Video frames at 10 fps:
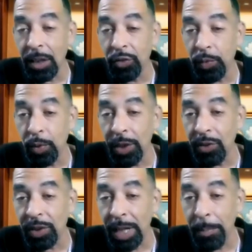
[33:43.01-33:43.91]
else you want
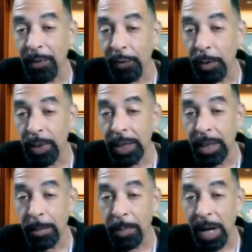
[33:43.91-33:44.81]
to share before we
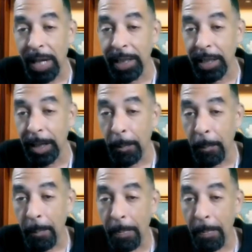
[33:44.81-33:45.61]
get up out of here?